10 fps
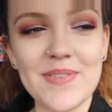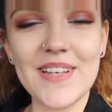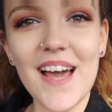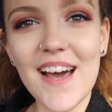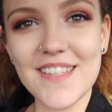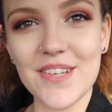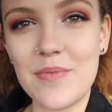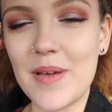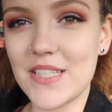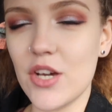But yeah, so
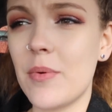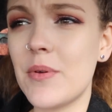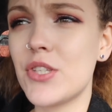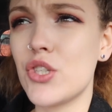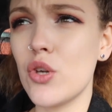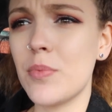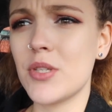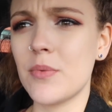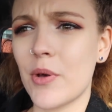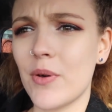we picked it up. It was
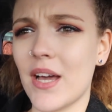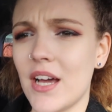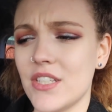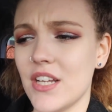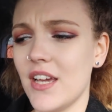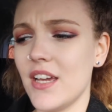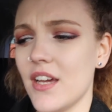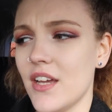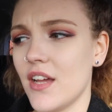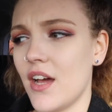super, super quick, actually.
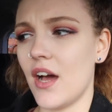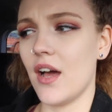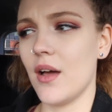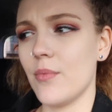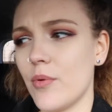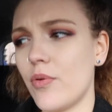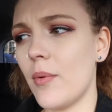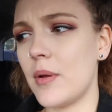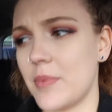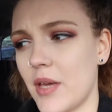We'll
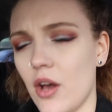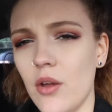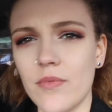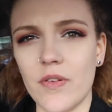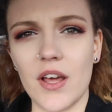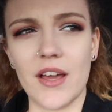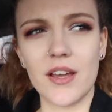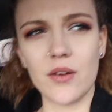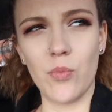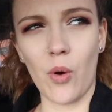probably be home for
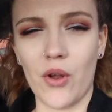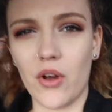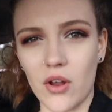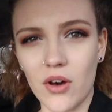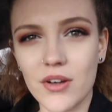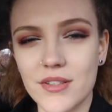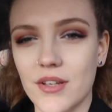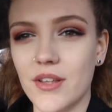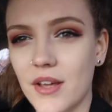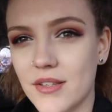like 1 o'clock.
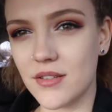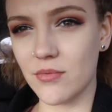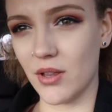So that's...